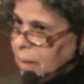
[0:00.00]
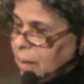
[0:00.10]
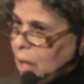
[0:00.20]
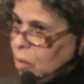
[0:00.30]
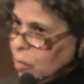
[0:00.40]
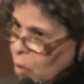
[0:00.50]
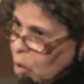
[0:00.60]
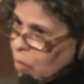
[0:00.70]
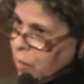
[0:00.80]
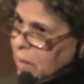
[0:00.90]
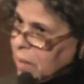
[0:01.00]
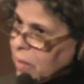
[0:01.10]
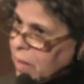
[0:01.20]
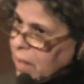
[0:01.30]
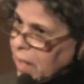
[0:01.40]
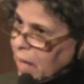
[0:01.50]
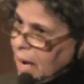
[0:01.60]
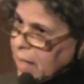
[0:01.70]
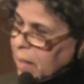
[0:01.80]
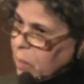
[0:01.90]
involvement in
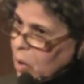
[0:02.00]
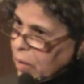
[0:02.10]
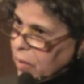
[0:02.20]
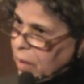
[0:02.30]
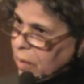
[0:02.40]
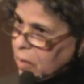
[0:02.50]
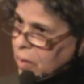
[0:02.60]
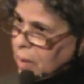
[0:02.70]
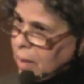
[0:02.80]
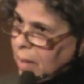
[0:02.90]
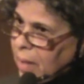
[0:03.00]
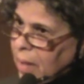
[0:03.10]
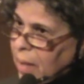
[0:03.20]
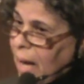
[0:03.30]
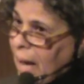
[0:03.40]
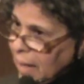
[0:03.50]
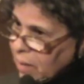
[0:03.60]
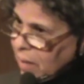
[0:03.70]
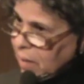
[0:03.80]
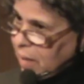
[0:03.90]
Iraqi politics
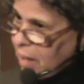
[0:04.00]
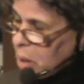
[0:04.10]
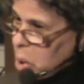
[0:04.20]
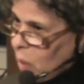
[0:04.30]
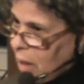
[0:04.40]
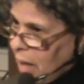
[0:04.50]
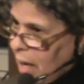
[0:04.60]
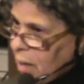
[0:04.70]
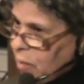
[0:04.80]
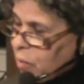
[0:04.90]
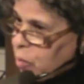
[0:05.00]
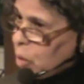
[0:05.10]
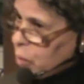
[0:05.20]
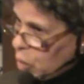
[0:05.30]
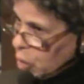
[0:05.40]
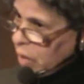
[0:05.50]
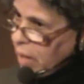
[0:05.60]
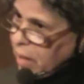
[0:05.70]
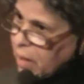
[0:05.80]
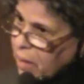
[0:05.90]
and intellectual life for 40
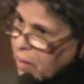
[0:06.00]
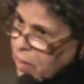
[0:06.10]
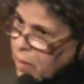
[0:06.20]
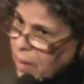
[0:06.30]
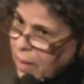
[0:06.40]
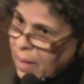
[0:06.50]
years,